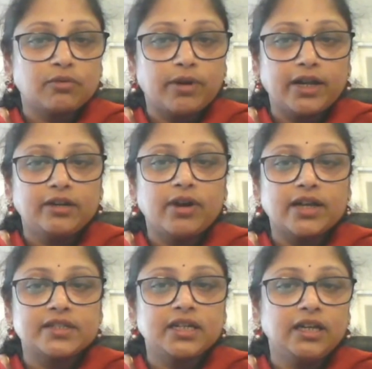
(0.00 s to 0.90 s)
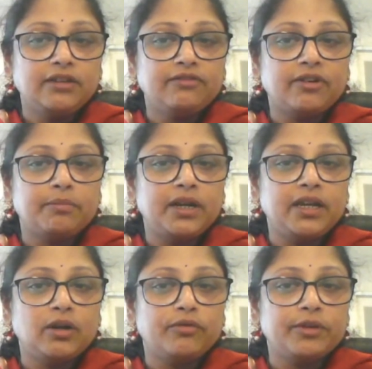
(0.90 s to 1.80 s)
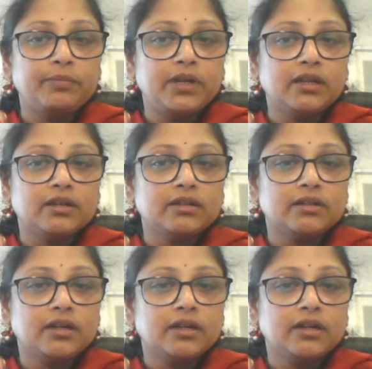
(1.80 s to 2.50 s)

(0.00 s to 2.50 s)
quite drastically from pre-COVID period.